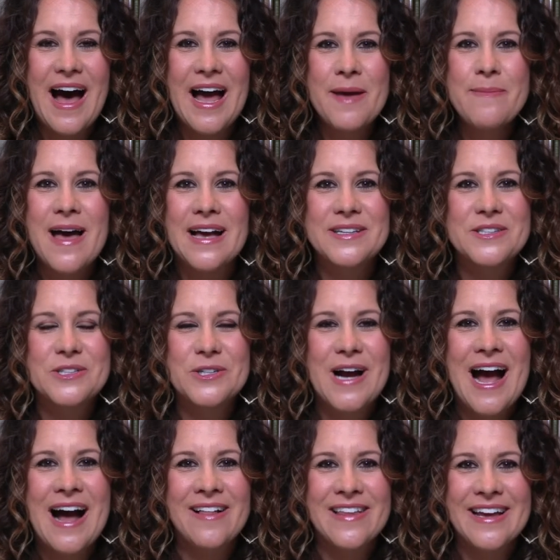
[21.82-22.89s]
I'm Esther
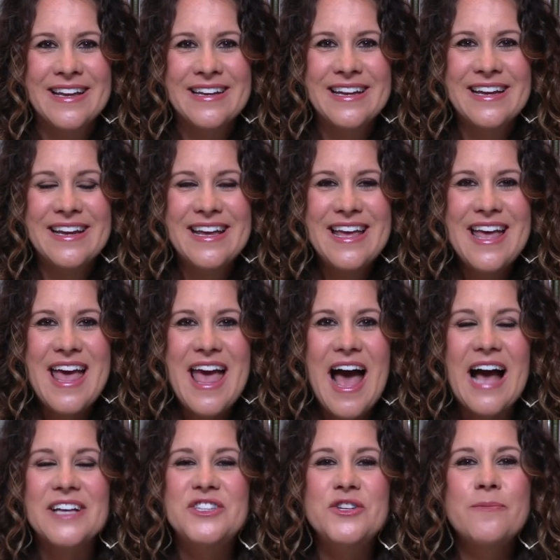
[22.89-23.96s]
Allen.
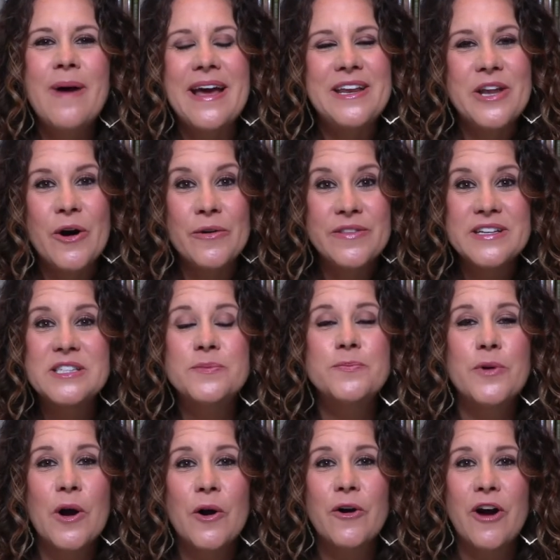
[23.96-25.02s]
As you might know, this
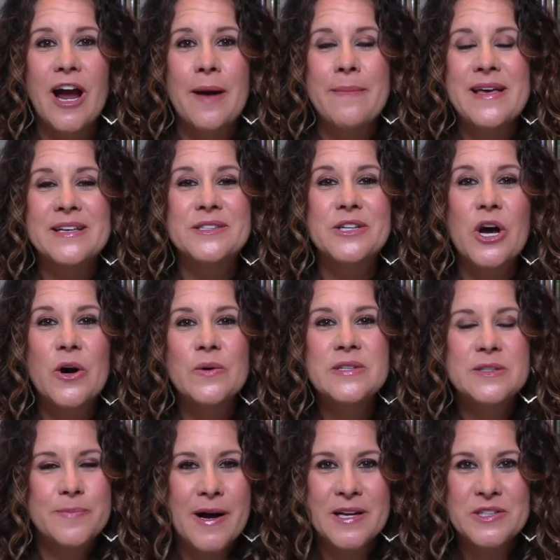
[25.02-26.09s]
program is
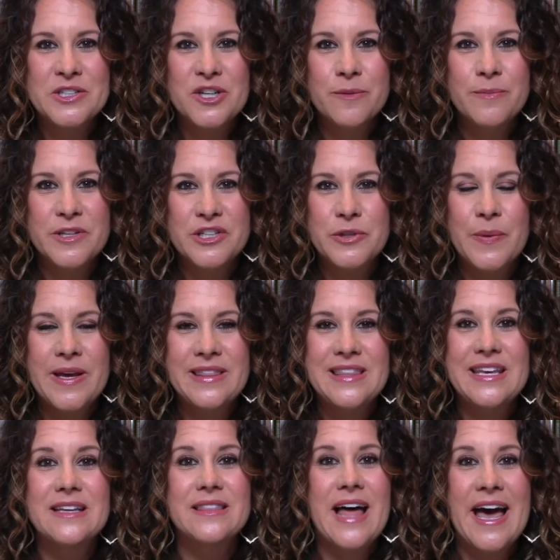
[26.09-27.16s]
co-sponsored between
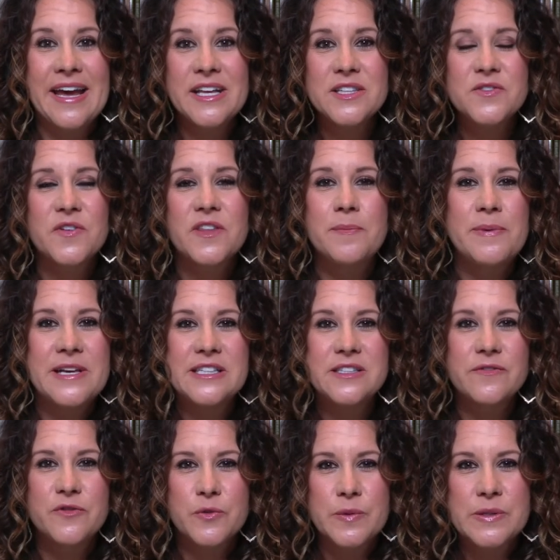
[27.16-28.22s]
the Alliance for the Peace
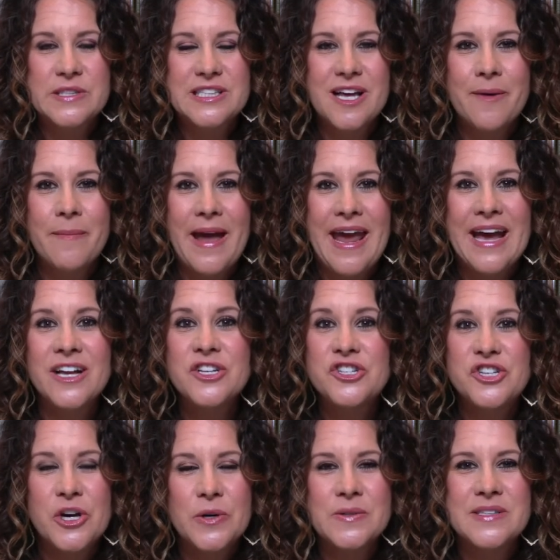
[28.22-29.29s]
of Jerusalem and
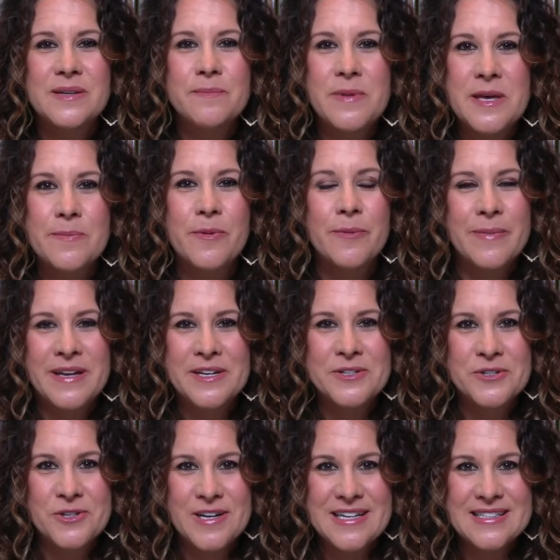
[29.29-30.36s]
Chosen People
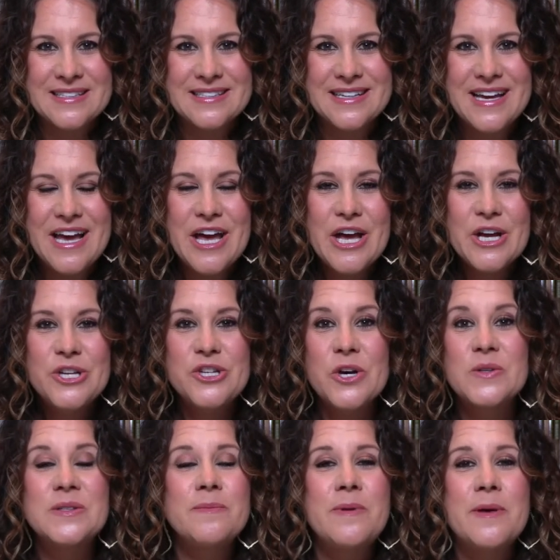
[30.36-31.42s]
Ministries.
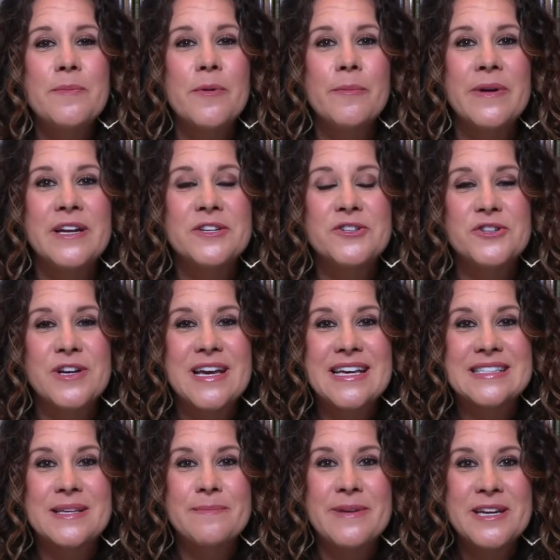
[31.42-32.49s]
Chosen People Ministry
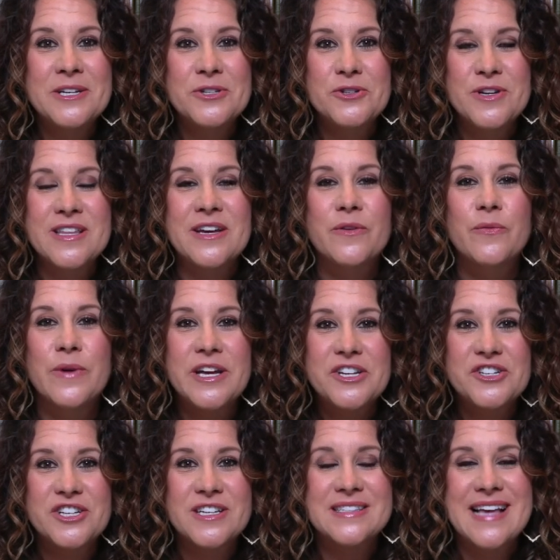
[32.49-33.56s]
is a ministry that
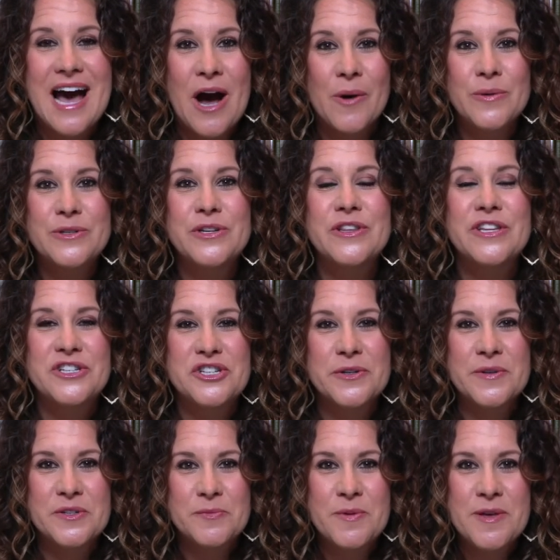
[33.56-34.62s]
reaches out to the
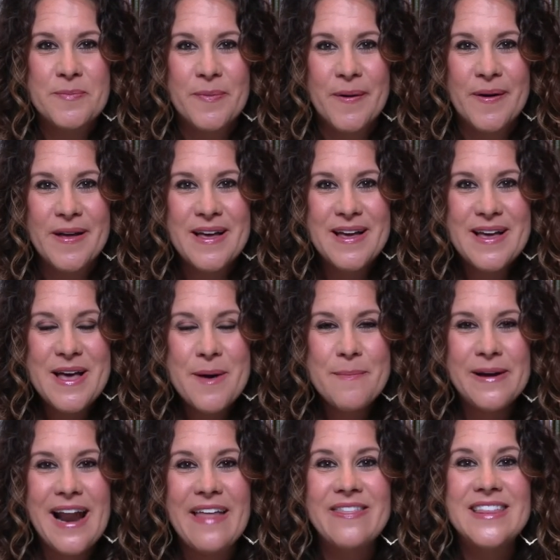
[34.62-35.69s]
Jewish people.
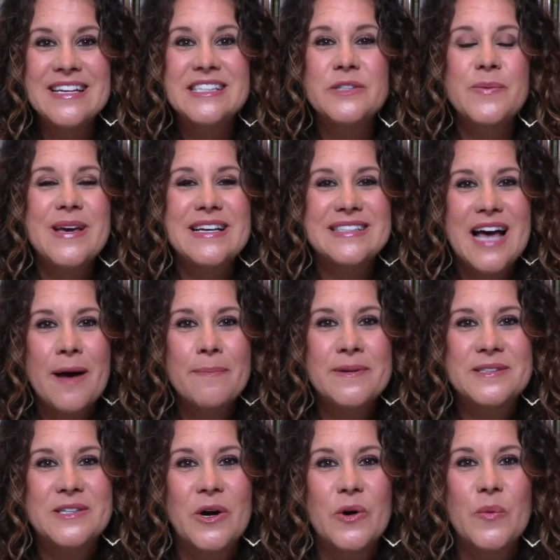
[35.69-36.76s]
But on this week's
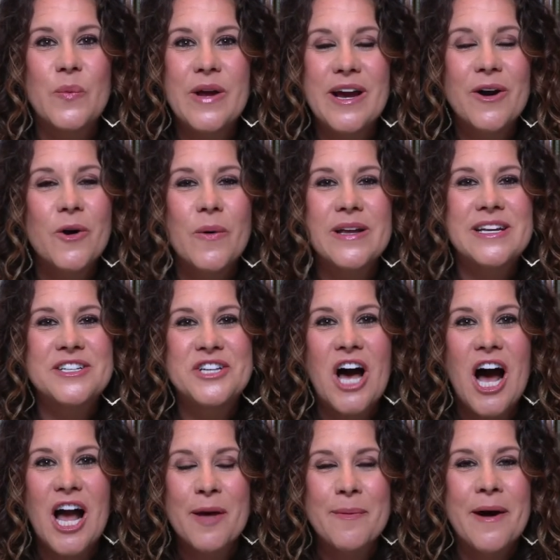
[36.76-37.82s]
episode, we are going to
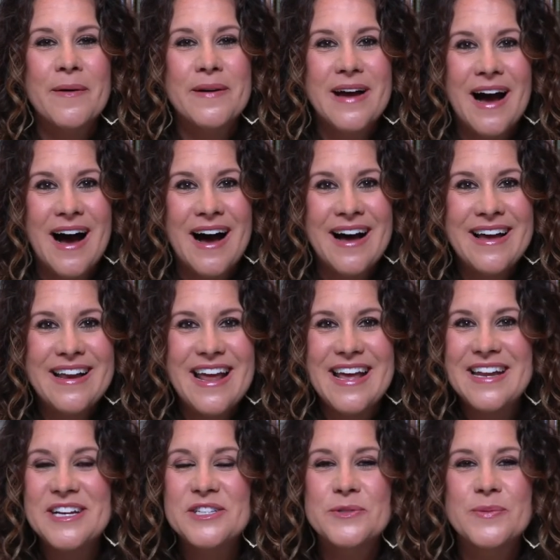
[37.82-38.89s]
talk about God
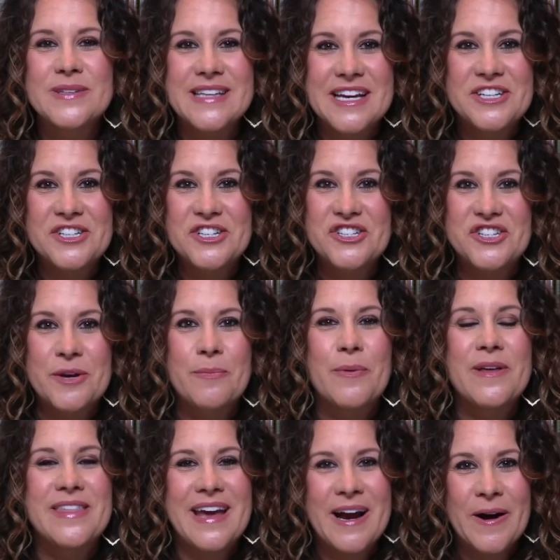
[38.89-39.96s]
and his relationship
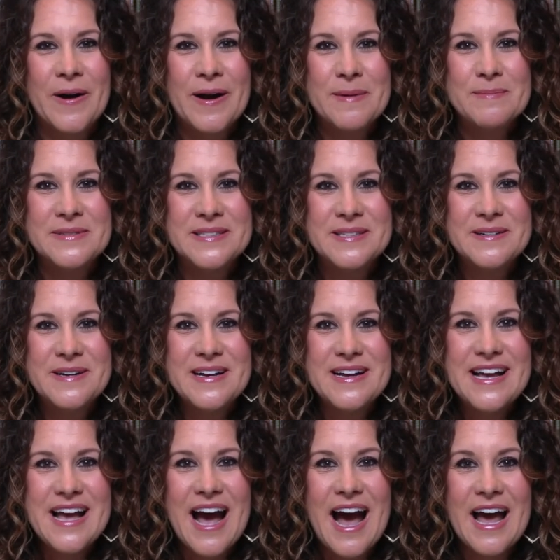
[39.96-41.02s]
with Arabs.
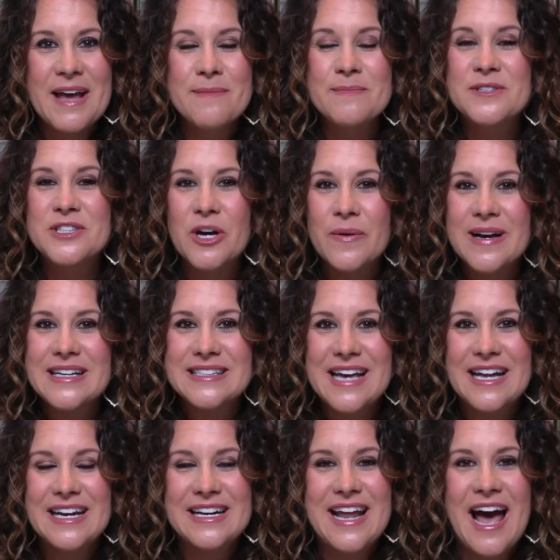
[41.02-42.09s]
I am so
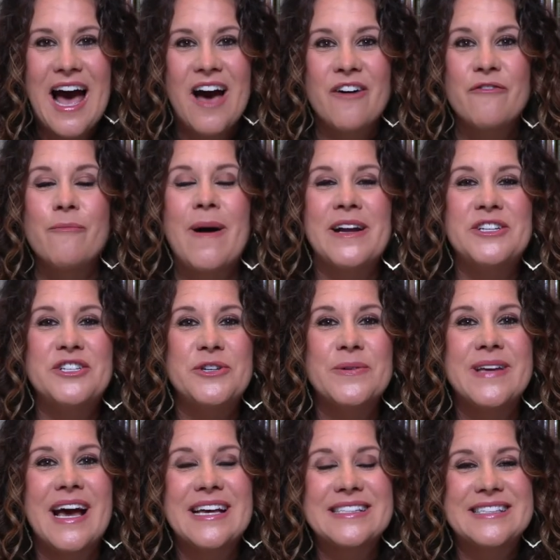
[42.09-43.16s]
excited to have my two
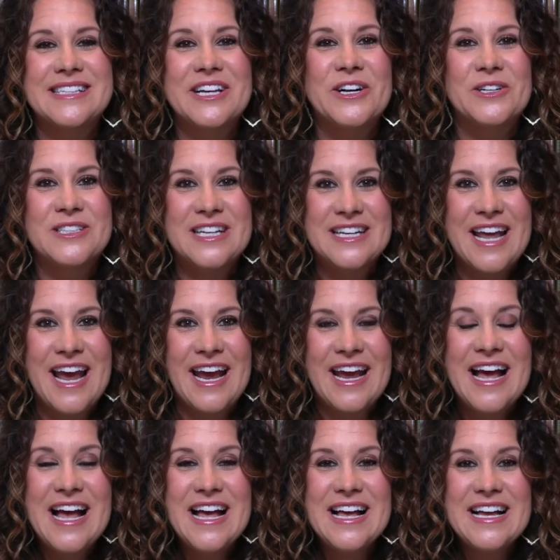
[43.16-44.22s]
guests here today,
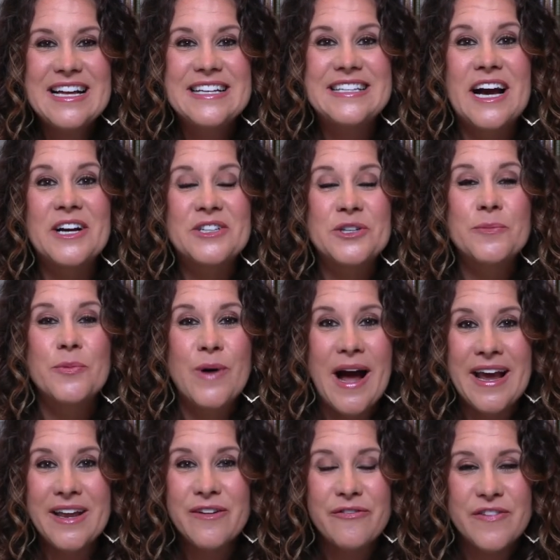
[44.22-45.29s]
Dr.
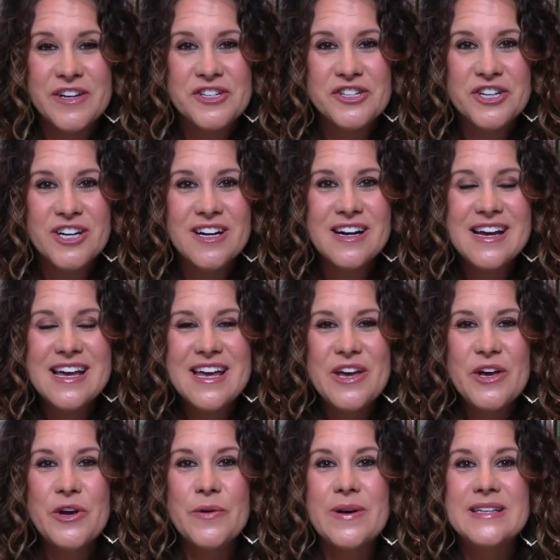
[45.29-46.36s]
Brian Fisher,
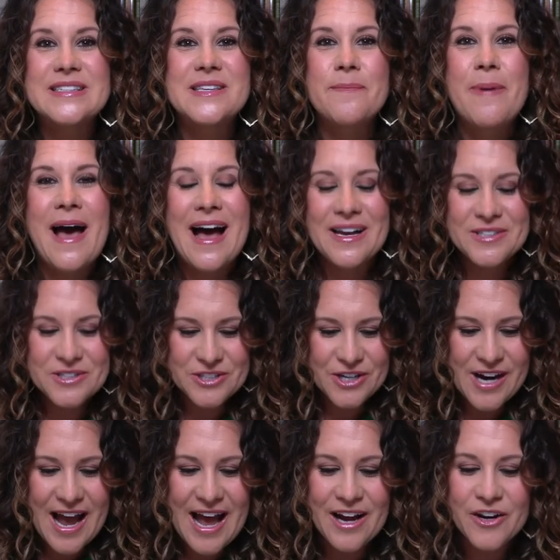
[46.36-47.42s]
who is the
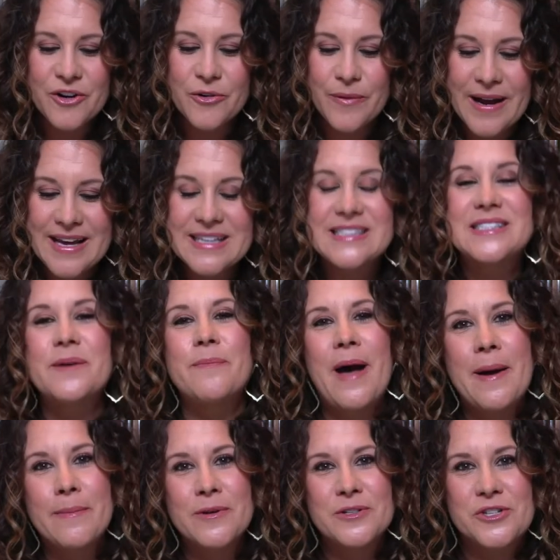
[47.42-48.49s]
pastor at Grace
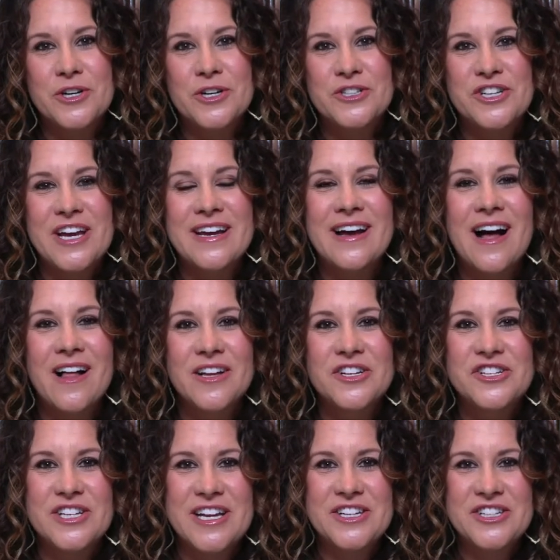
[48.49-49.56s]
Bible Church in College
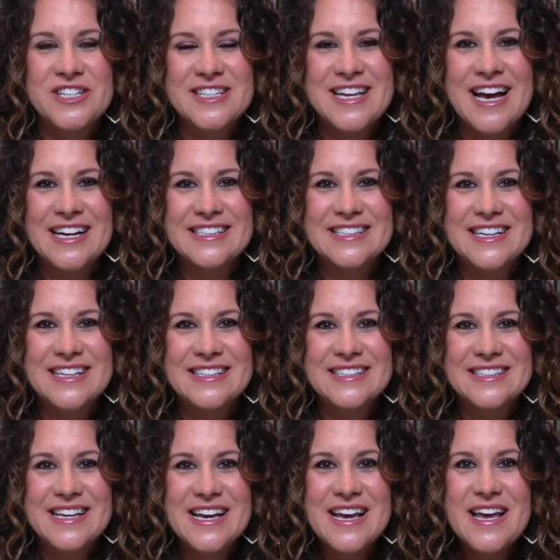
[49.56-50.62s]
Station,
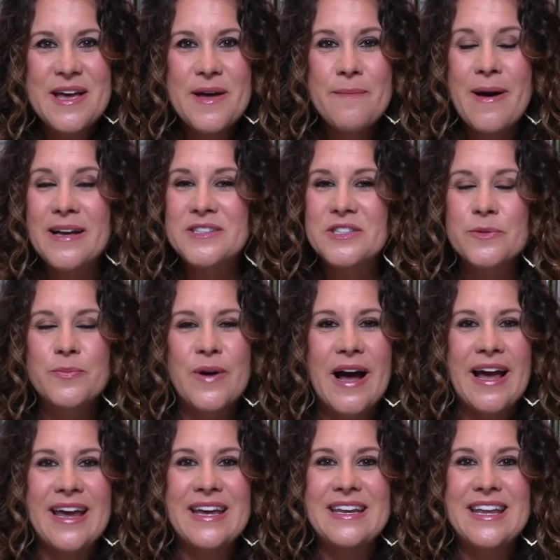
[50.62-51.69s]
Texas. Pastor
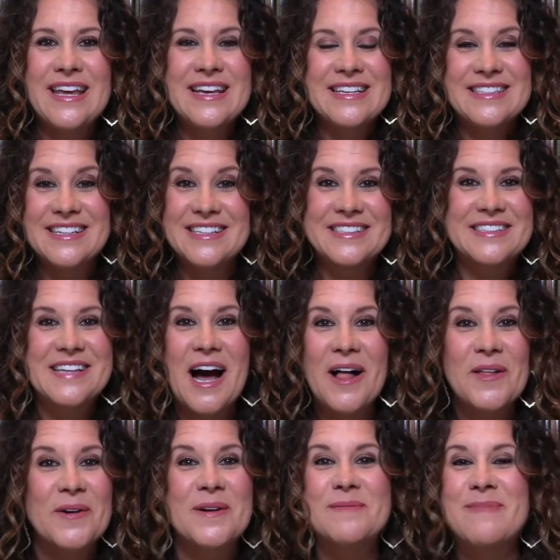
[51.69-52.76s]
Brian is a
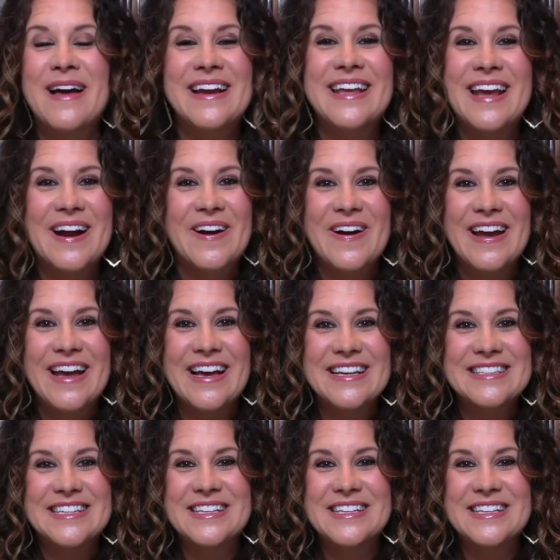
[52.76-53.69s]
scholar in many areas.